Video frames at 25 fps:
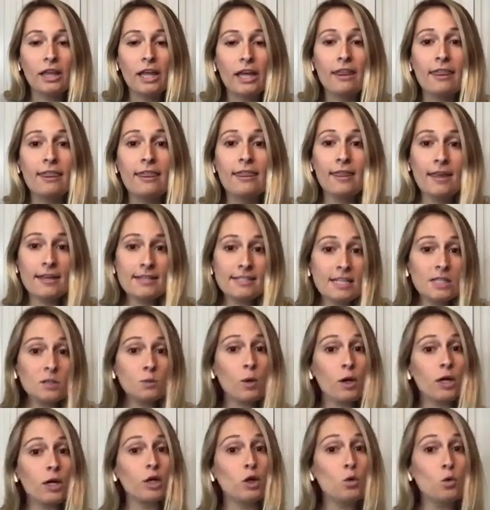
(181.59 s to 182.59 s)
Like, this is
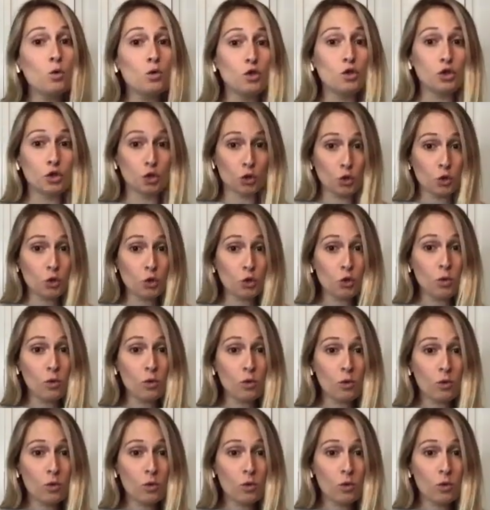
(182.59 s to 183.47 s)
what you do?